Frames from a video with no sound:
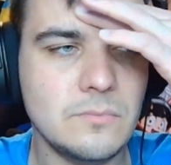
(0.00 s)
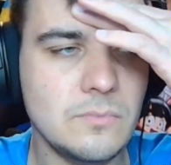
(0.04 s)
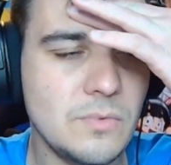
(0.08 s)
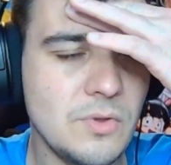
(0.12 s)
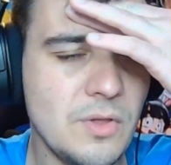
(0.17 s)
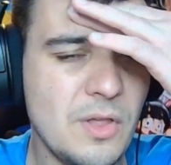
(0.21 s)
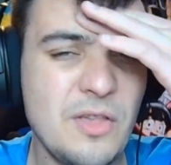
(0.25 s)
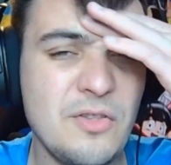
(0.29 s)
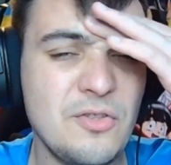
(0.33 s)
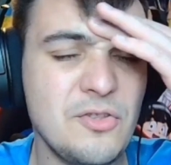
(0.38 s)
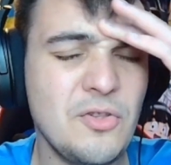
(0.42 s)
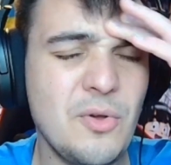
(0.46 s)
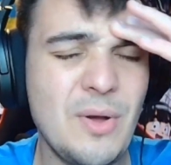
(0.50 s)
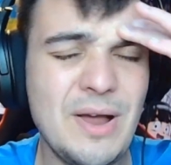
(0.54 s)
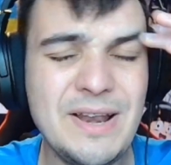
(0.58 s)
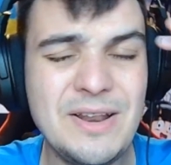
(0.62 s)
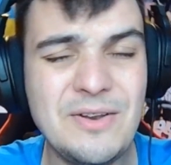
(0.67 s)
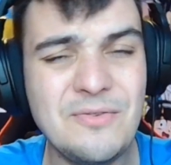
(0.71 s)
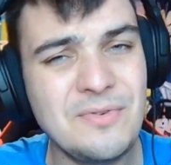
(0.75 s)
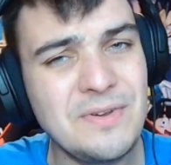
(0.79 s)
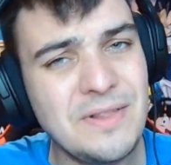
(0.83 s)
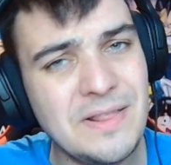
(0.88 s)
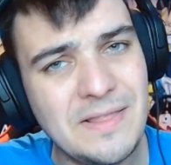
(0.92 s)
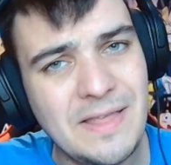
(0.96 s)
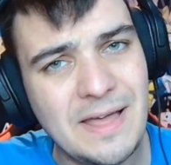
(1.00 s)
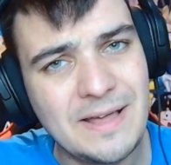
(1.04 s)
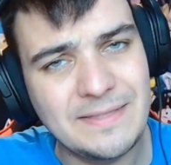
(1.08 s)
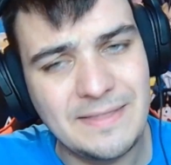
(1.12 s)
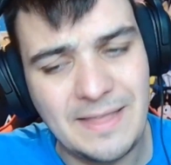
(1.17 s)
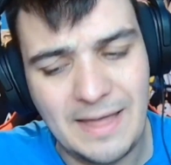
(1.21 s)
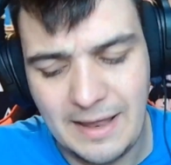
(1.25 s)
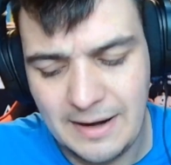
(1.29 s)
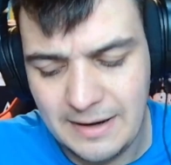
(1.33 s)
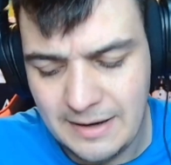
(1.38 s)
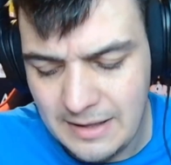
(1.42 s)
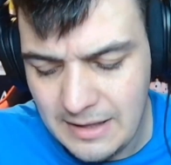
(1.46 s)
So I didn't really like
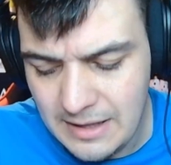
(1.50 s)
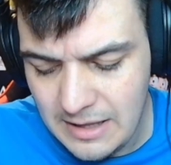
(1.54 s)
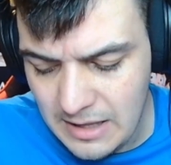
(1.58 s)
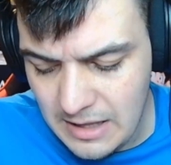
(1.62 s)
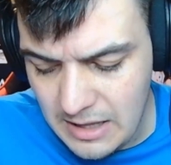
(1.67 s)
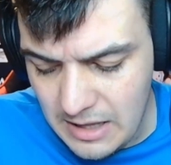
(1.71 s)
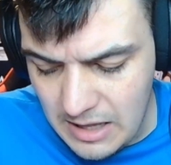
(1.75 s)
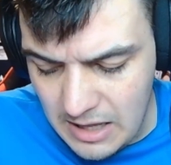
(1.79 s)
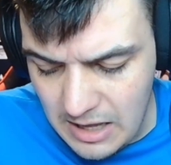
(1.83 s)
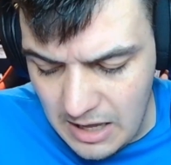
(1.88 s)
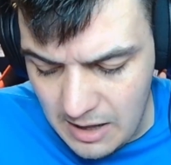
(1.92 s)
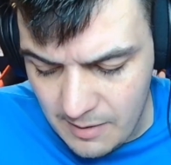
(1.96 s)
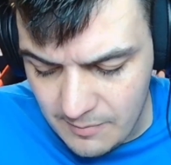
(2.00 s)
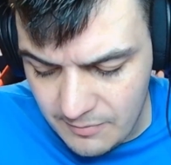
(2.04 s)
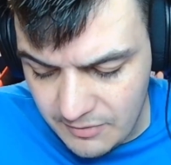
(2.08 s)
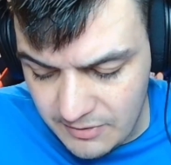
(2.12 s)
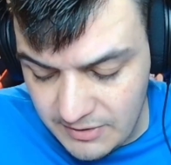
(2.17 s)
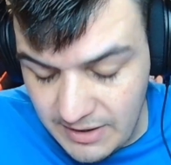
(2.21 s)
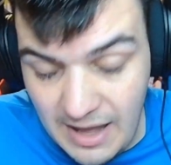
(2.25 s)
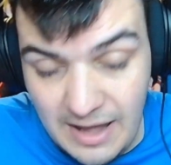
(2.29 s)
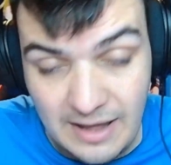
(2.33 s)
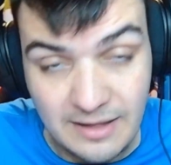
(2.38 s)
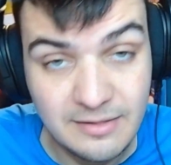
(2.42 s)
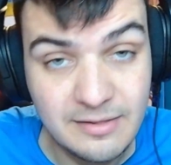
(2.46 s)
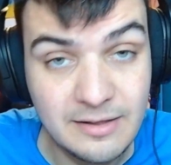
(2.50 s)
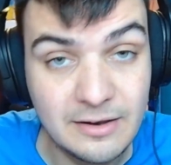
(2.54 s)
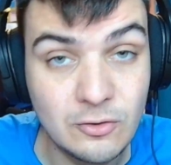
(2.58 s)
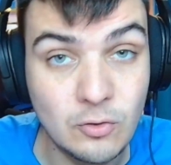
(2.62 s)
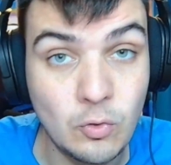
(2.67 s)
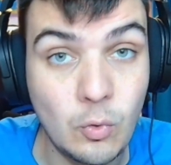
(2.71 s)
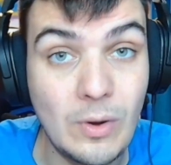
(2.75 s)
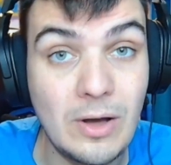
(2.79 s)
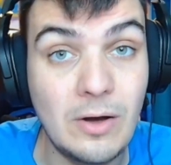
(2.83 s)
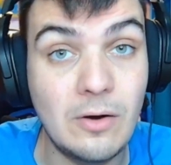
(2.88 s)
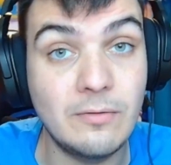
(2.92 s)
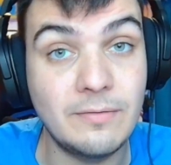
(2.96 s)
that. So yeah, it's at
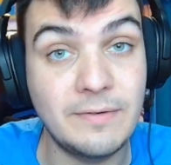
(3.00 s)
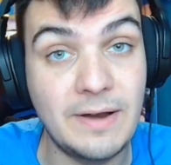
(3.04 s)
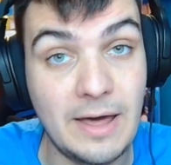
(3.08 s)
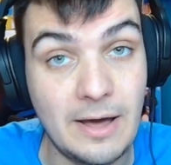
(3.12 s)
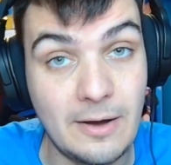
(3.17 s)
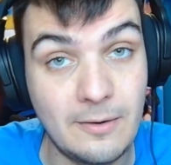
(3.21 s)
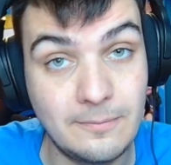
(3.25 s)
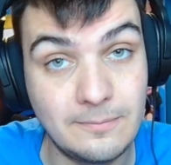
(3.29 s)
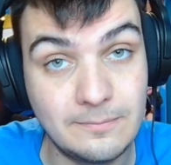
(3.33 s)
12 now.